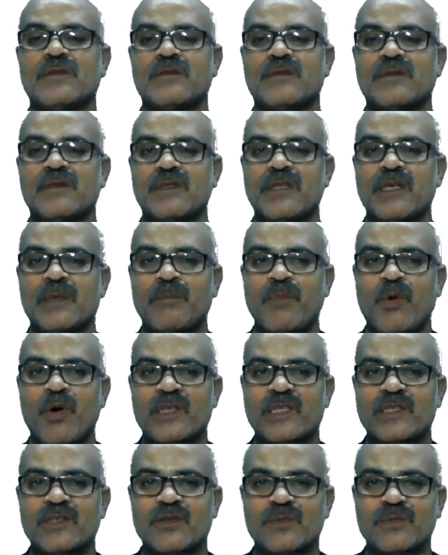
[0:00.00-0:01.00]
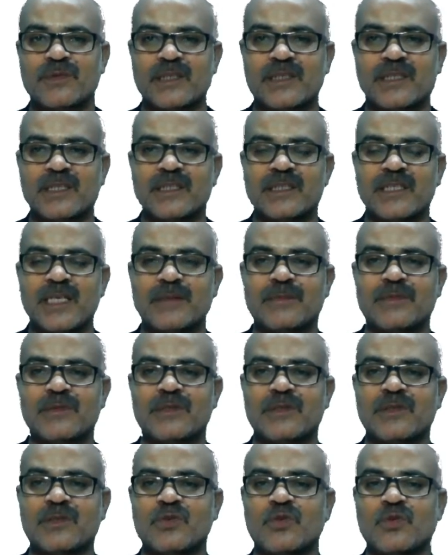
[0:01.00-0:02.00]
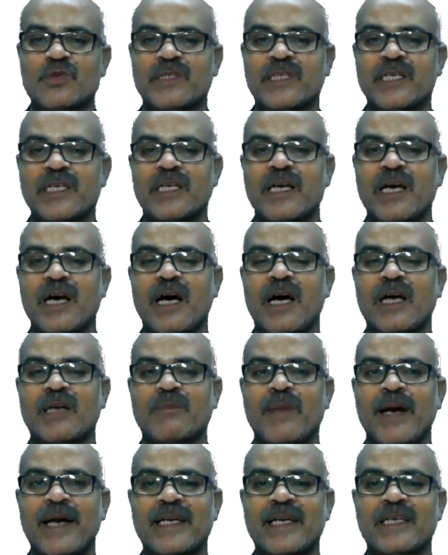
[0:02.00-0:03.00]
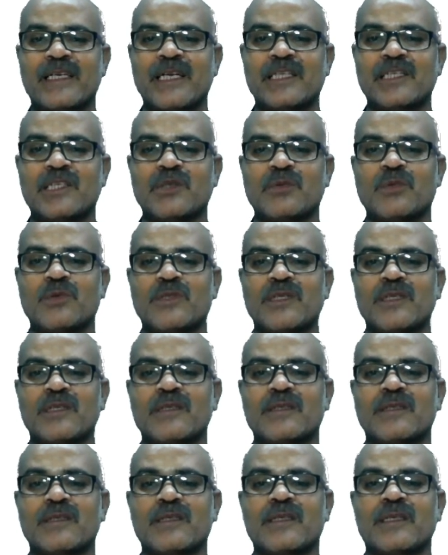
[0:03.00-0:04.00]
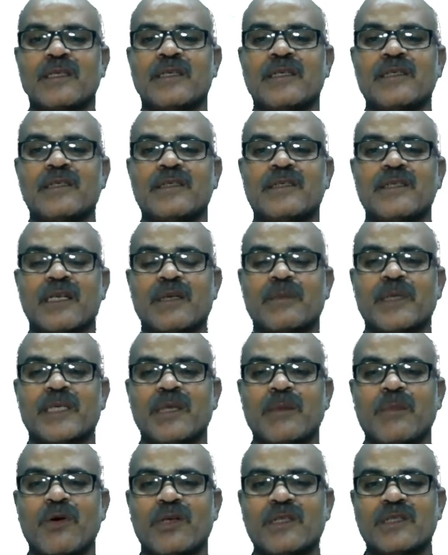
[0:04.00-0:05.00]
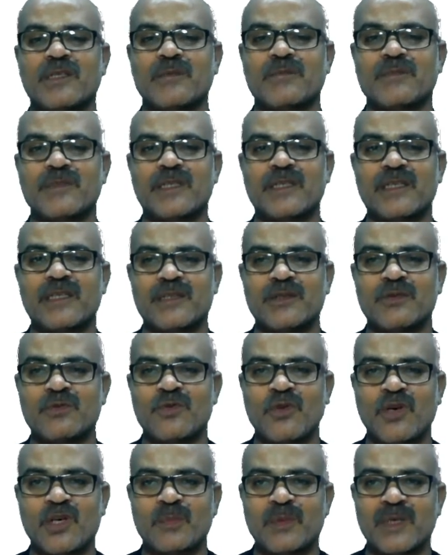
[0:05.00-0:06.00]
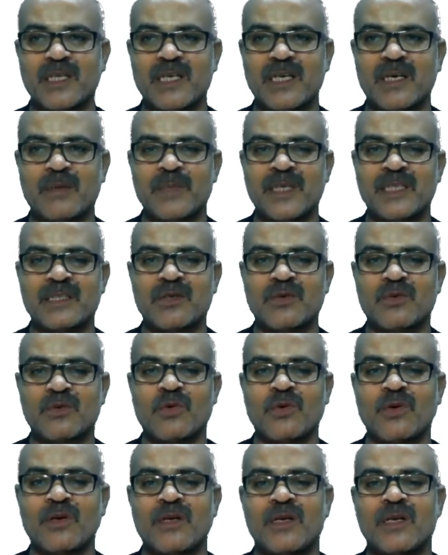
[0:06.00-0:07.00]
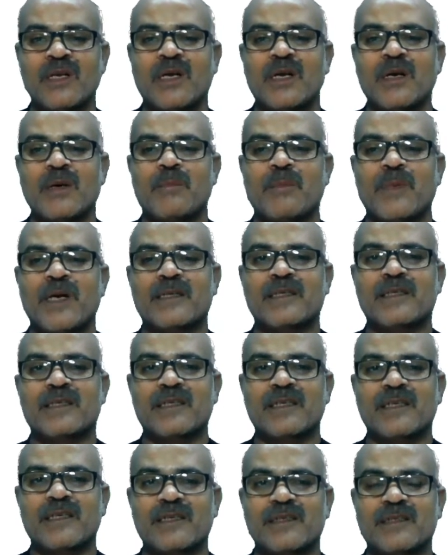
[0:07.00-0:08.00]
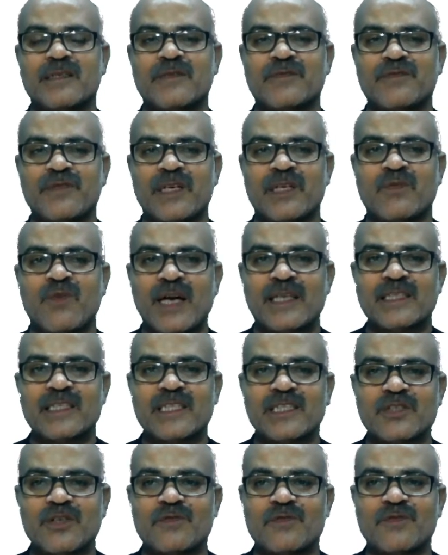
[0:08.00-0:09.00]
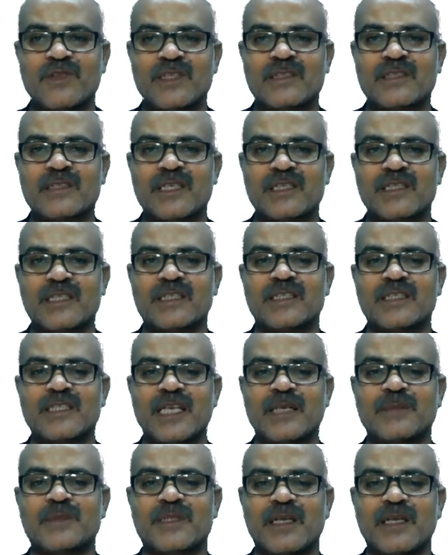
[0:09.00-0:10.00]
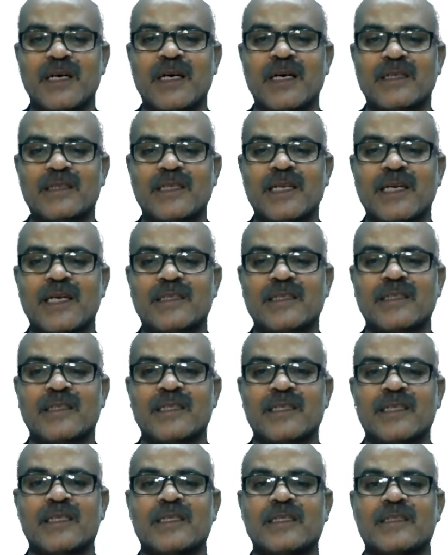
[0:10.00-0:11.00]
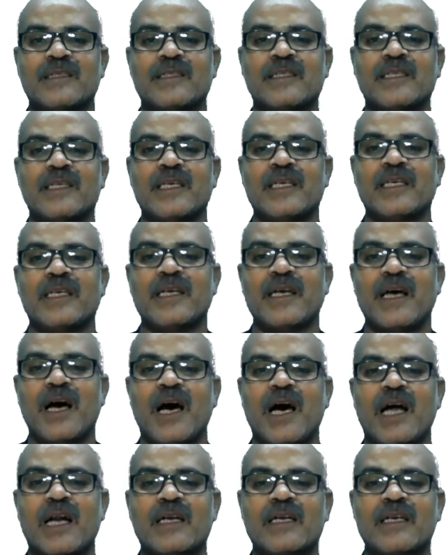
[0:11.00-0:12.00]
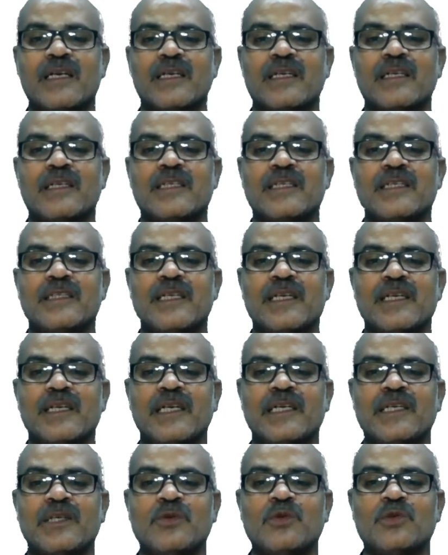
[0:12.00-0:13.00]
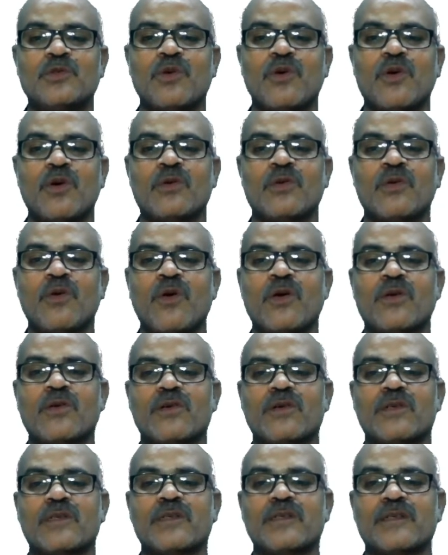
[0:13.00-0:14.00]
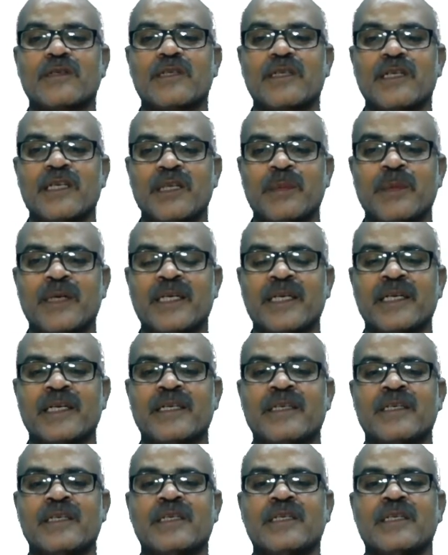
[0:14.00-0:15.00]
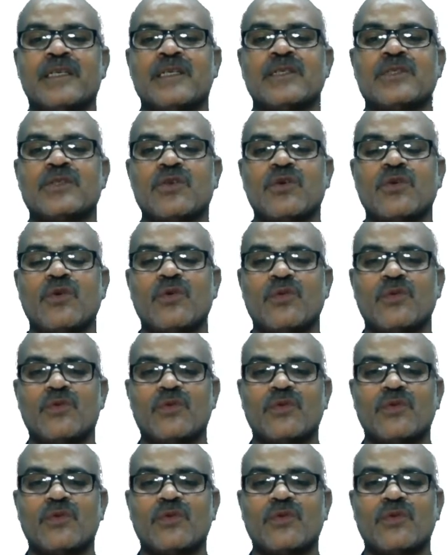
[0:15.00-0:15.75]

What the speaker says: the importance of such enzymes, though they are minor contributor in drug metabolism, they do not play a major role. But the advantage of with such enzymes are that they are neither induced or not inhibited. So